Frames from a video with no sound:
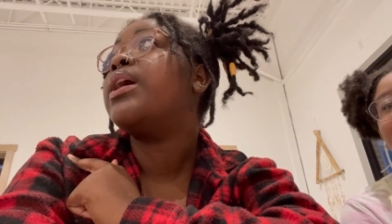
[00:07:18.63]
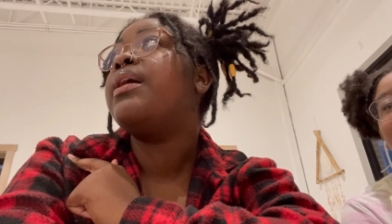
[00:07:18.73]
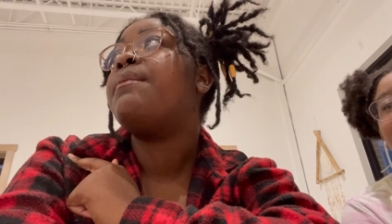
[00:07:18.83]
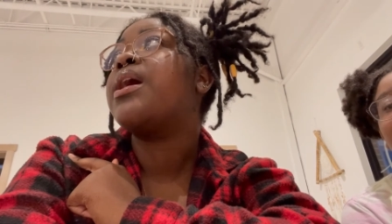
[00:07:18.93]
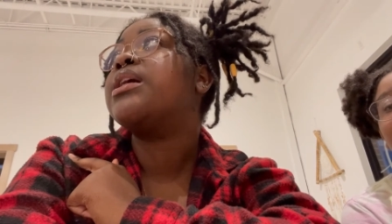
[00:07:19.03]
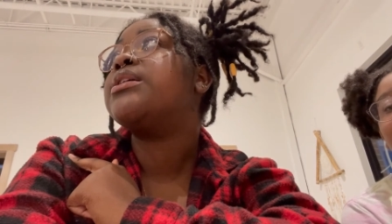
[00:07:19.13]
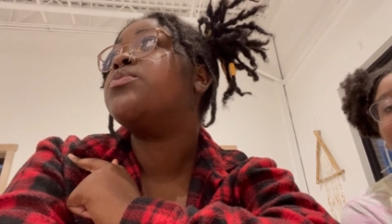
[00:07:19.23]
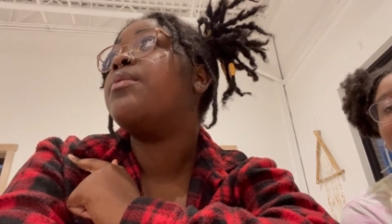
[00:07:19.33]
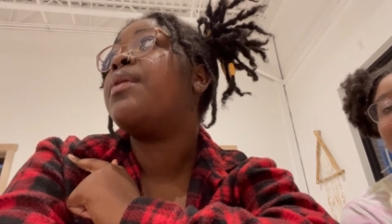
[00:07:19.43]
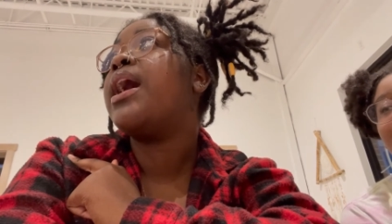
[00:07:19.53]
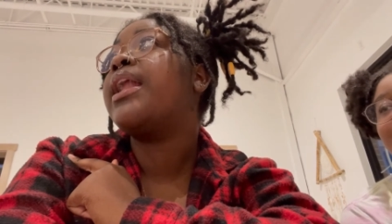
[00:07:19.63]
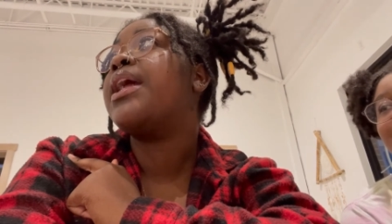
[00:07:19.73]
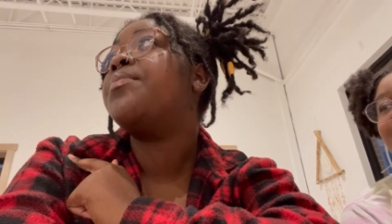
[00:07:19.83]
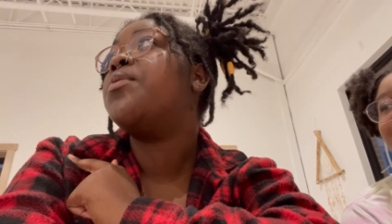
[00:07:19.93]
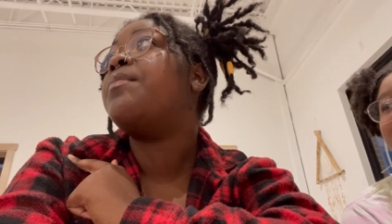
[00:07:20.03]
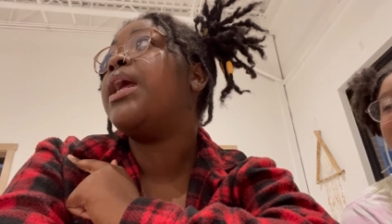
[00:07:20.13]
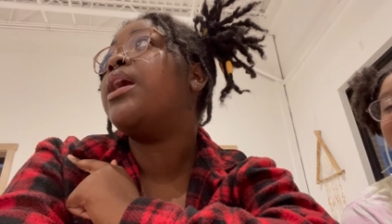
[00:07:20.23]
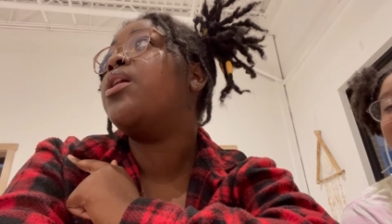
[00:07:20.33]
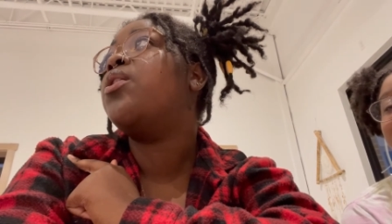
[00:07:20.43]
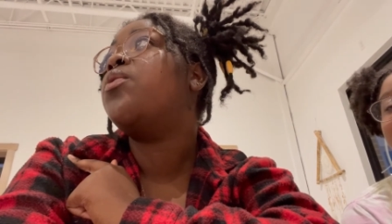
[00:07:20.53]
mine includes with pineapple,
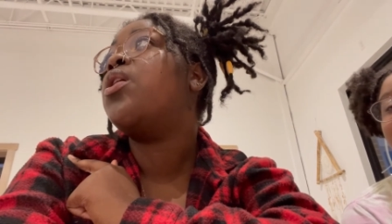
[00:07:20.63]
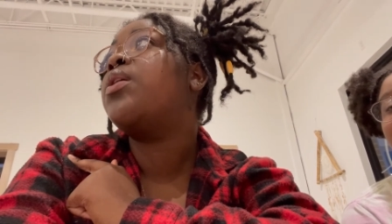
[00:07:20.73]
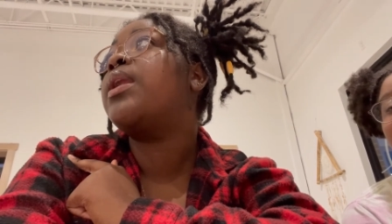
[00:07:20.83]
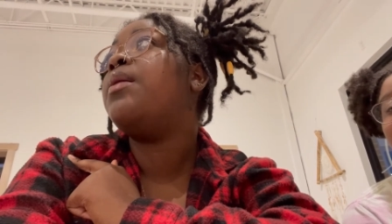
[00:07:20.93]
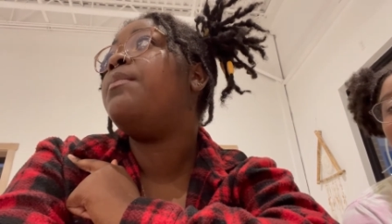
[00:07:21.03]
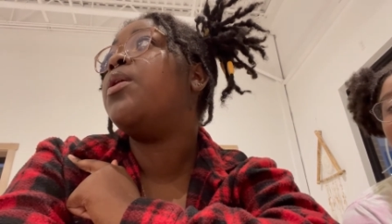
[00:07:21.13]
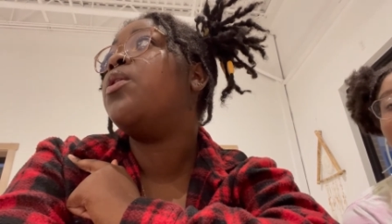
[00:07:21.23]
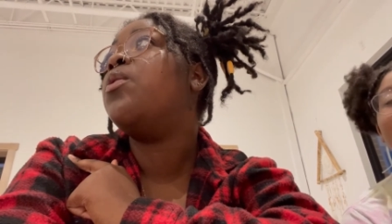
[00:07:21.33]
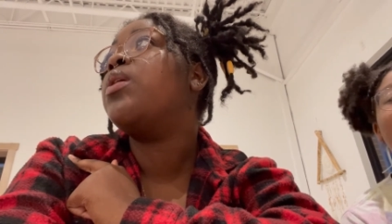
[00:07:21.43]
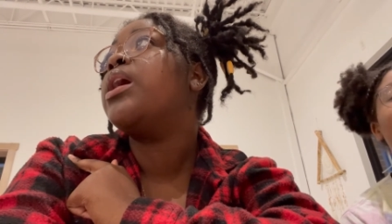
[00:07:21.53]
mango, coconut milk,